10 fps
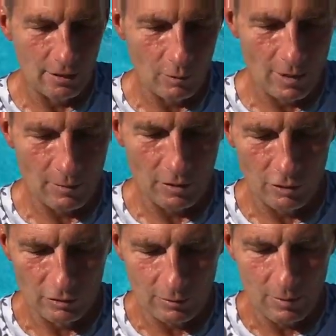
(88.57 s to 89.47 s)
what I'm gonna
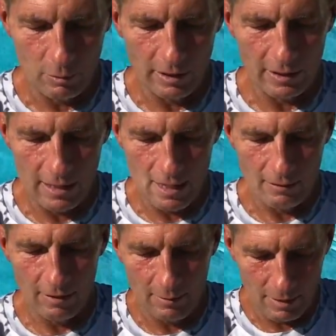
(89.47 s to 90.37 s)
do is I'm gonna bring it down
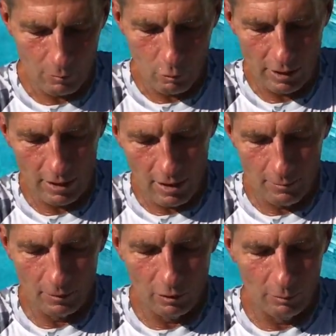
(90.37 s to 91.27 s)
I'm gonna bring it up
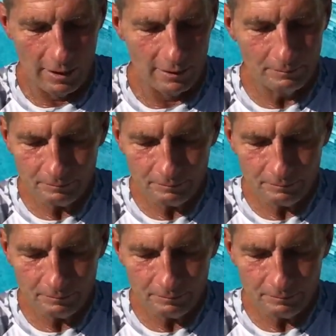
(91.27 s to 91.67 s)
a little bit